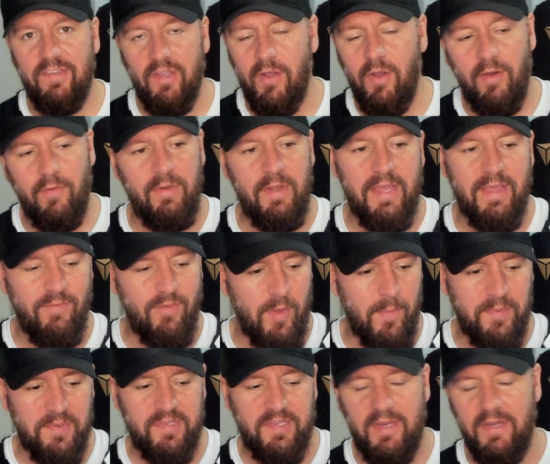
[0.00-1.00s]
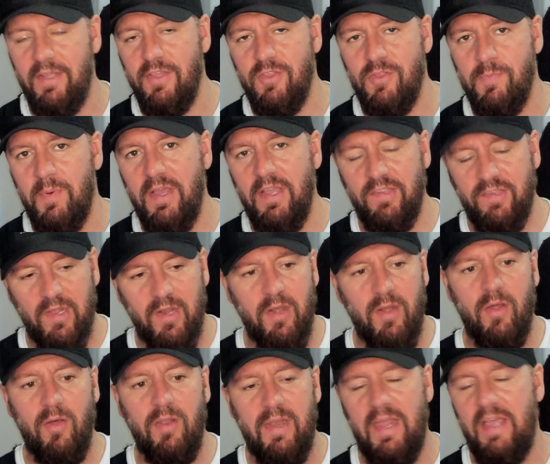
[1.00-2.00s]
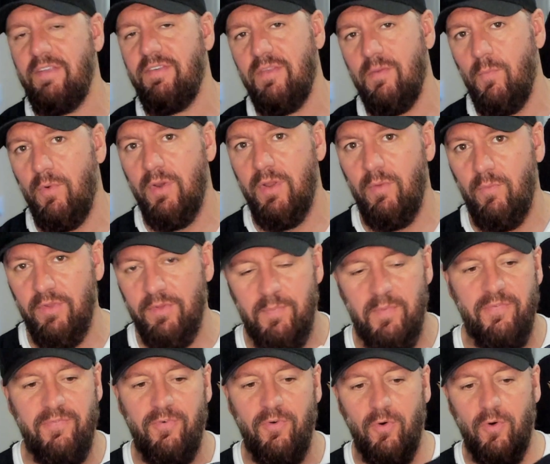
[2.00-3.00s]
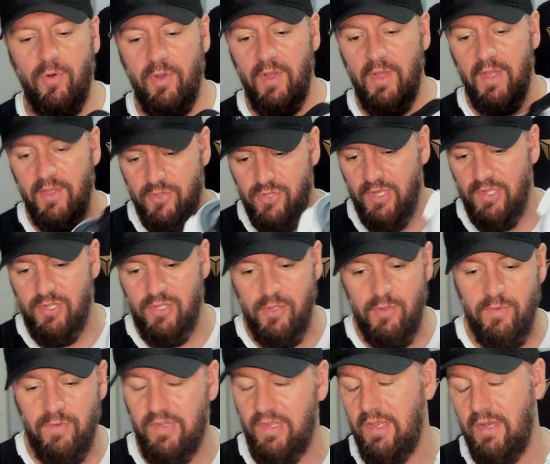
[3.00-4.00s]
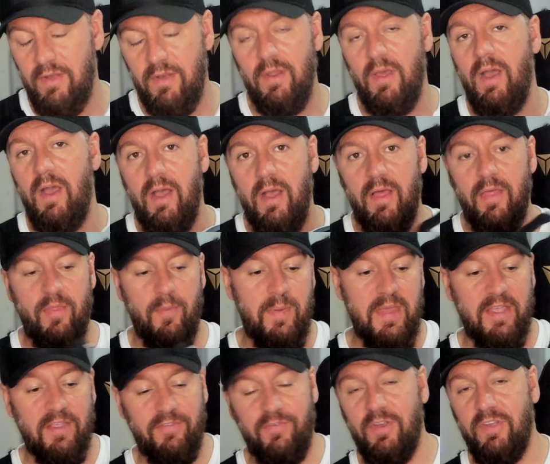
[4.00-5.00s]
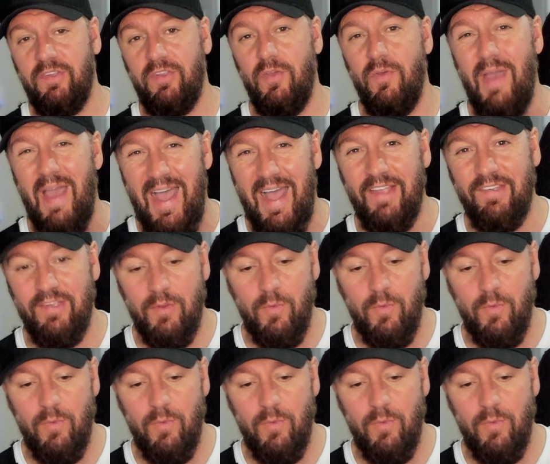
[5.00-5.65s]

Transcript: I can't really give you a percentage, but it's a lot less than what it was before, just using the PSVR2 as it